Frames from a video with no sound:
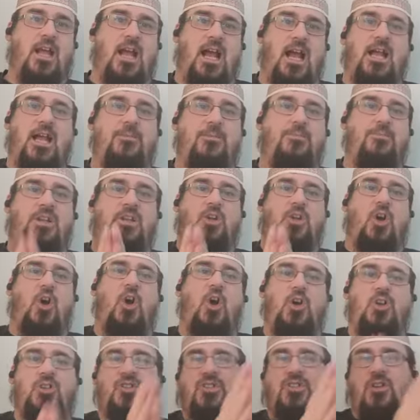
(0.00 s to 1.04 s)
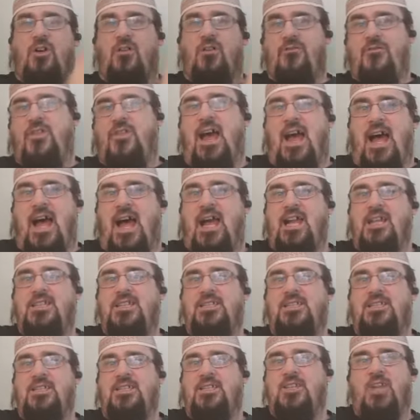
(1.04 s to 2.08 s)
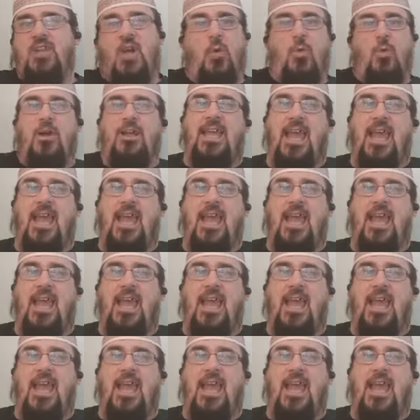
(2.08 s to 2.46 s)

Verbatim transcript: And because of that, no one